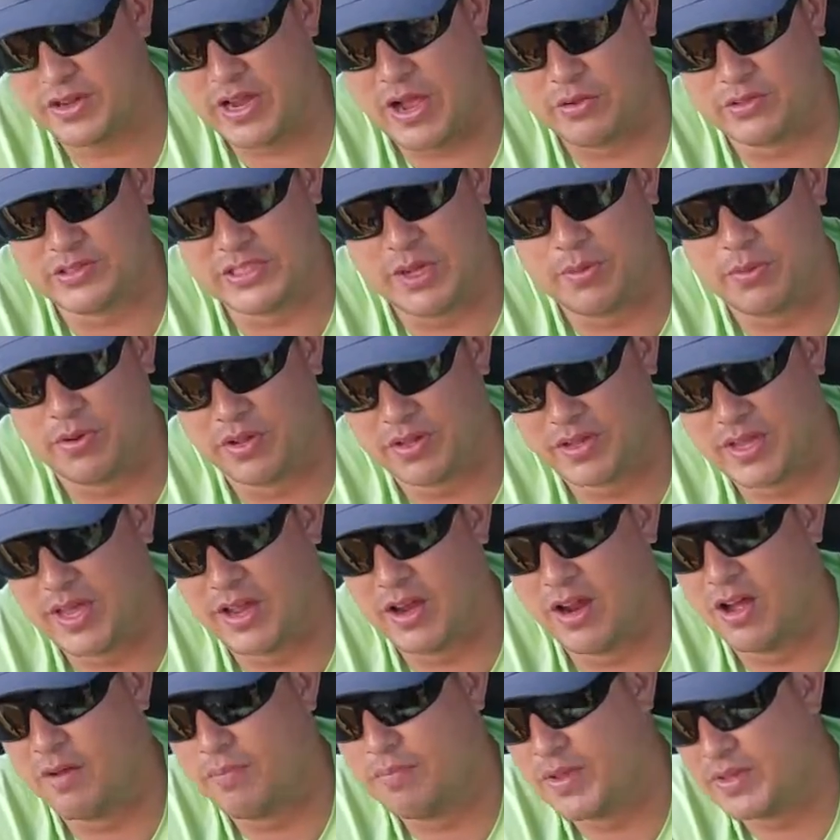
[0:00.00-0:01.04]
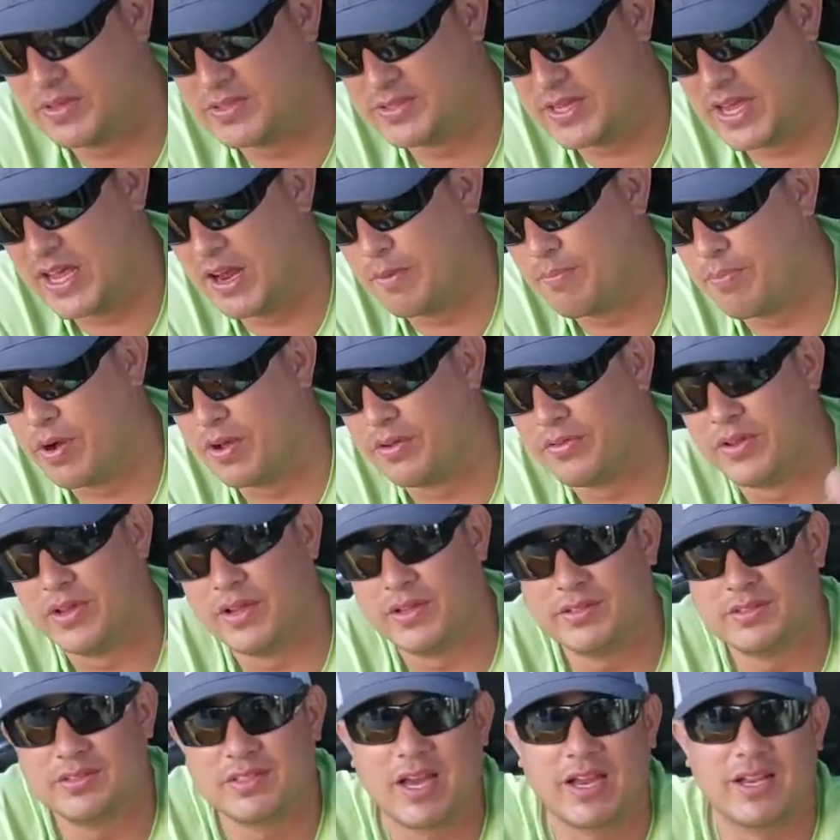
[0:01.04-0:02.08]
I was able to get up, stand up on
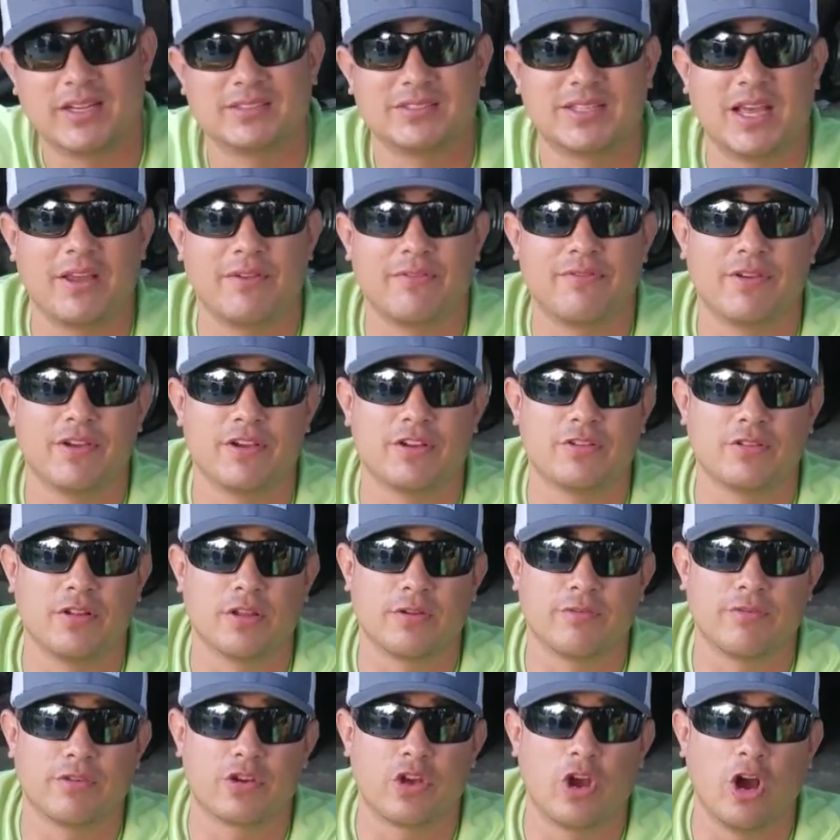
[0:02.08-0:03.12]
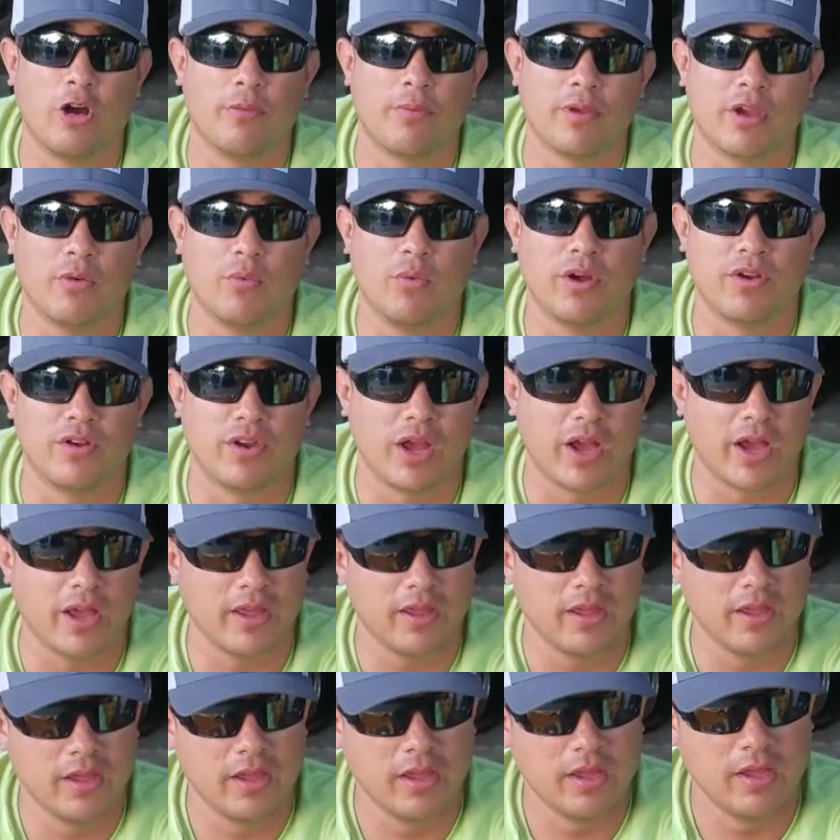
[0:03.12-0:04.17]
this, kind of sight fish, looking for cobia and whatnot.
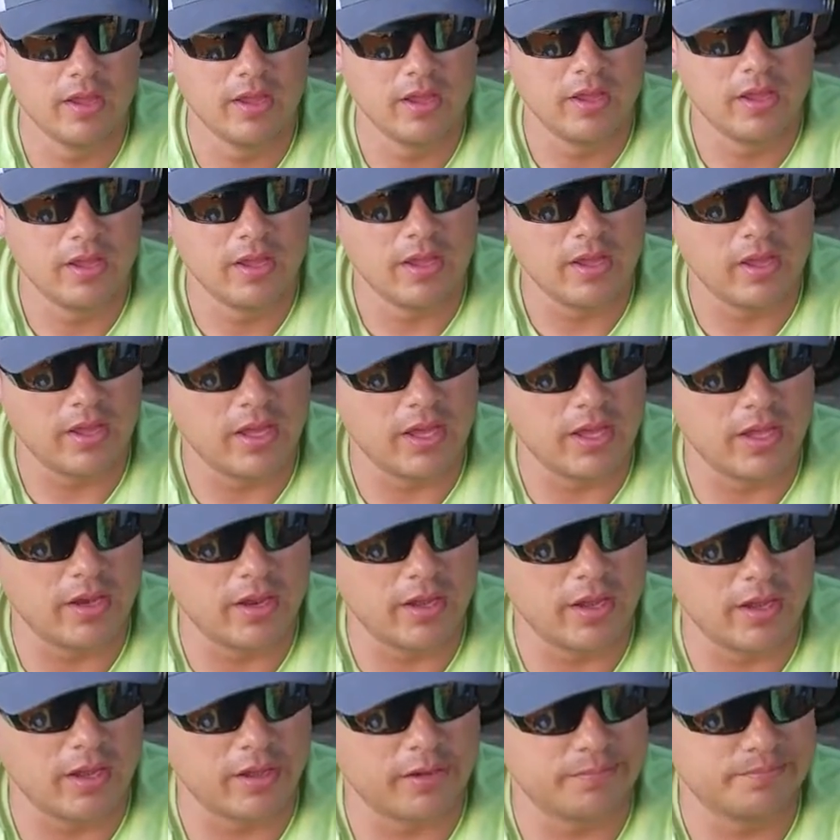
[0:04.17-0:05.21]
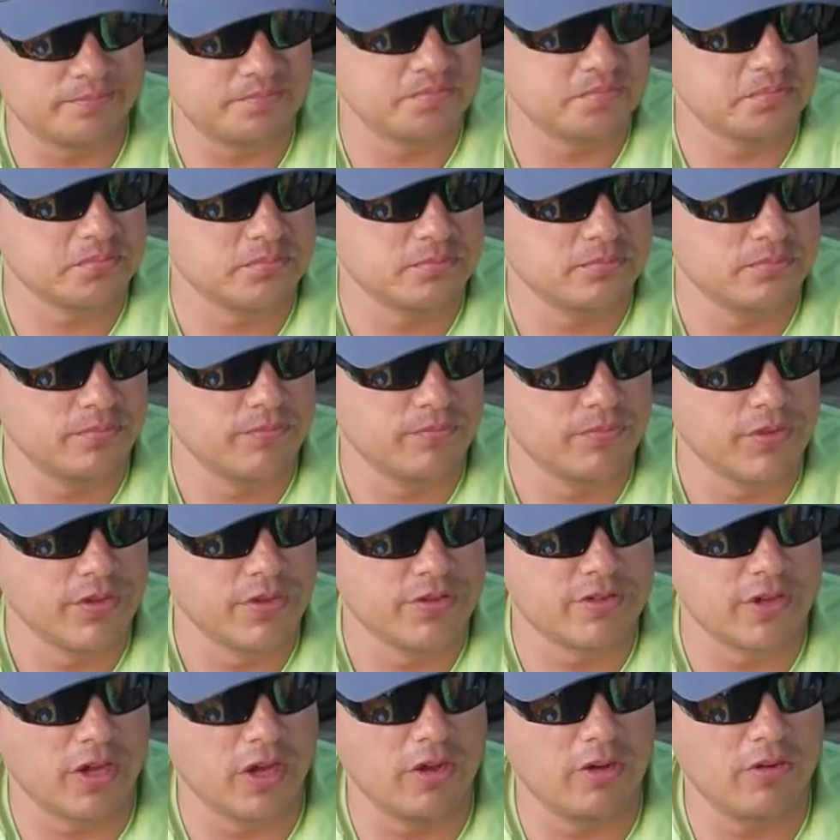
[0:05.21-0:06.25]
And
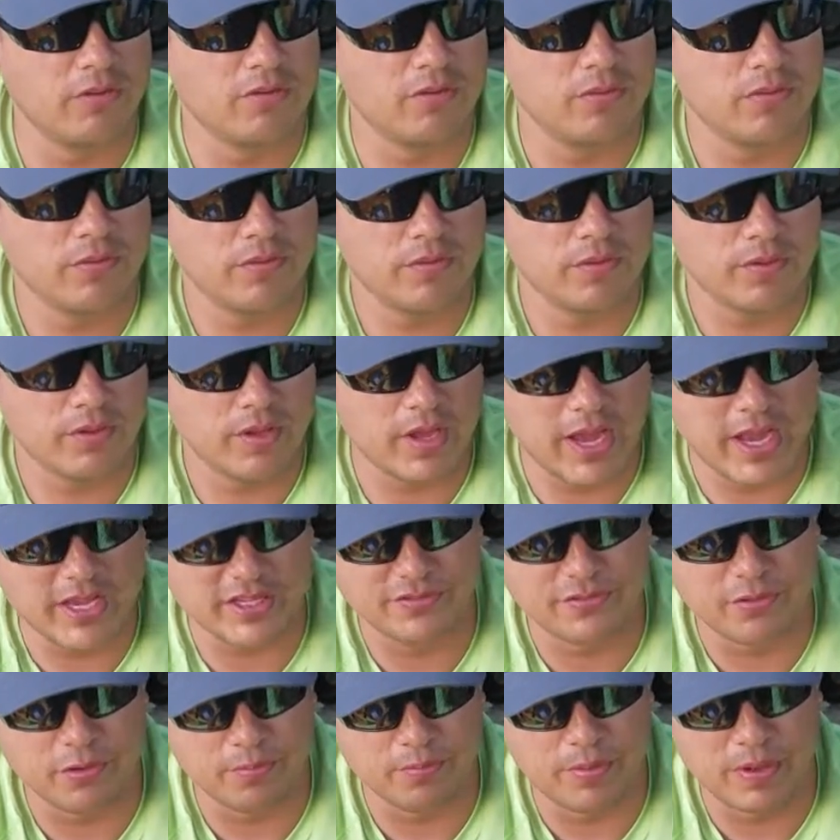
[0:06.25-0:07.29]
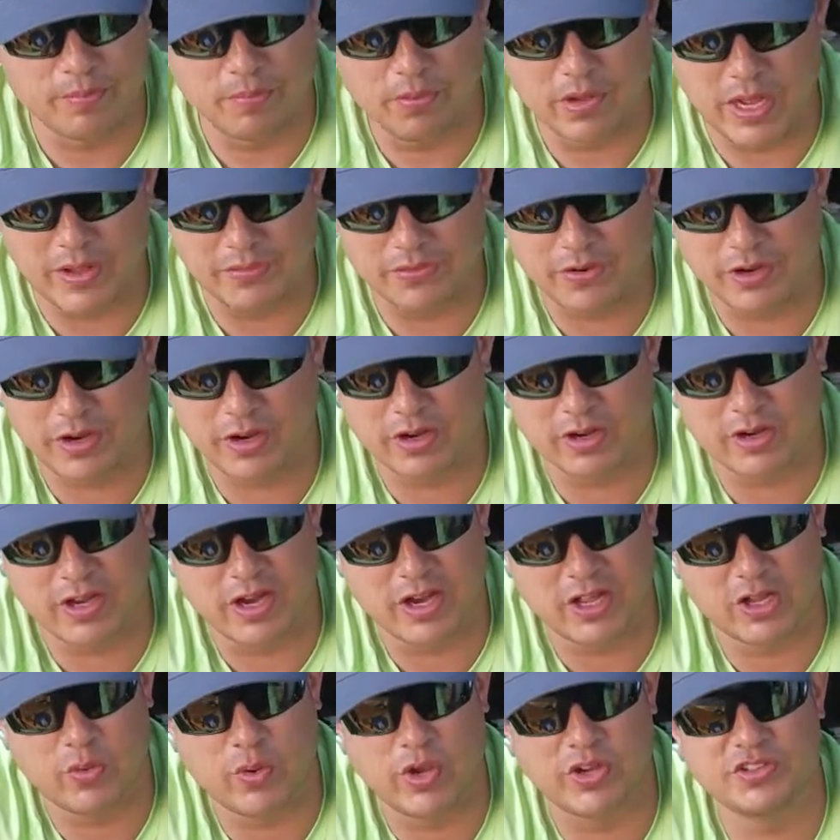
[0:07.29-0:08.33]
so, as for people out there
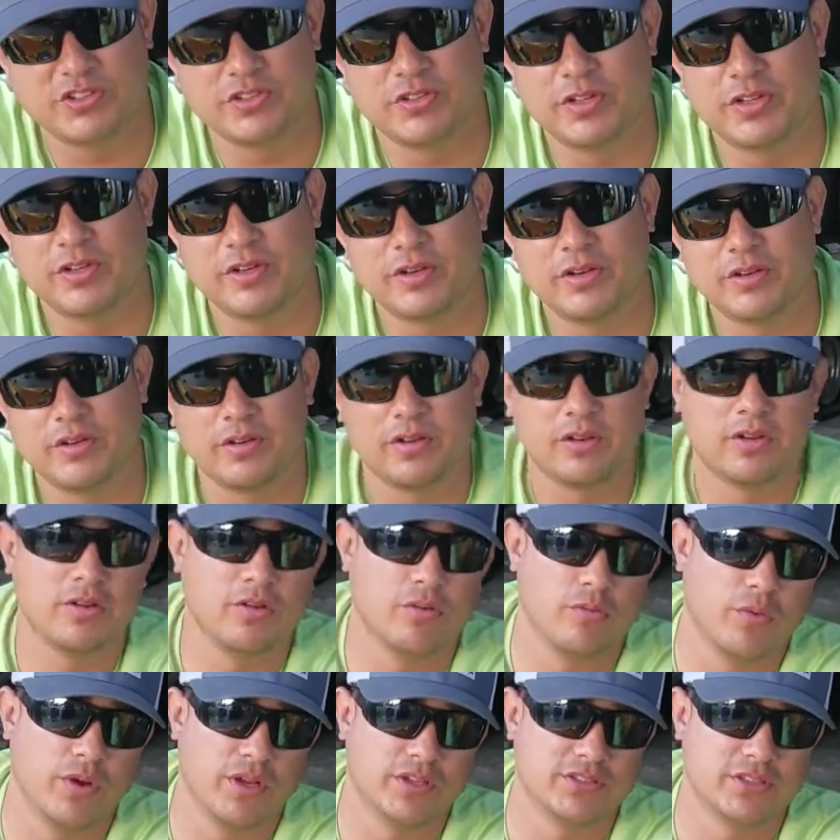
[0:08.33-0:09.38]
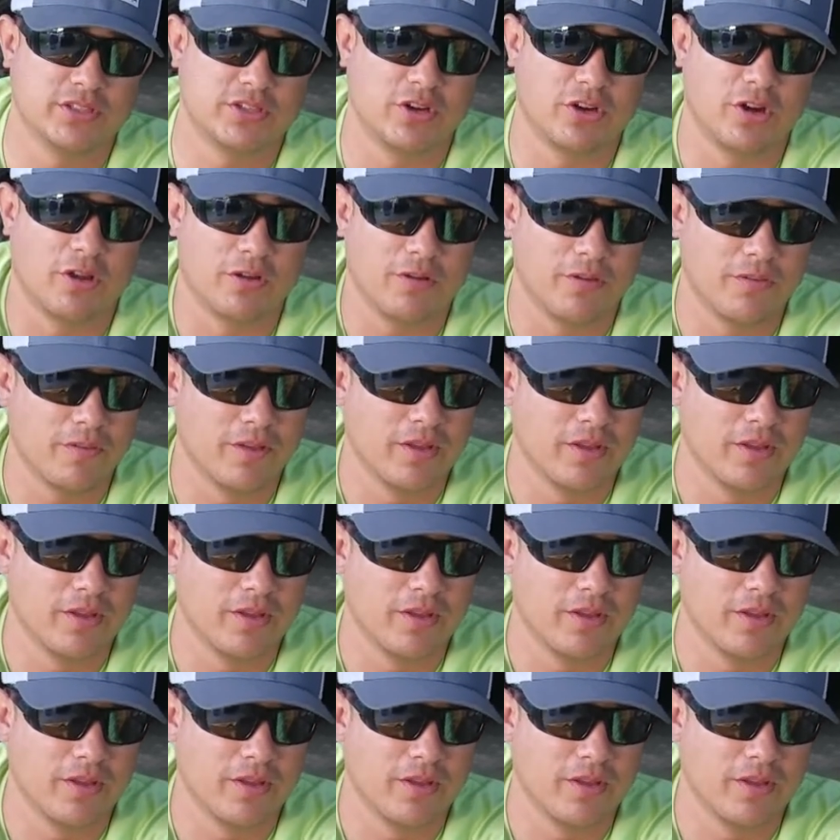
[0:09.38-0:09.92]
kind of questioning, is it gonna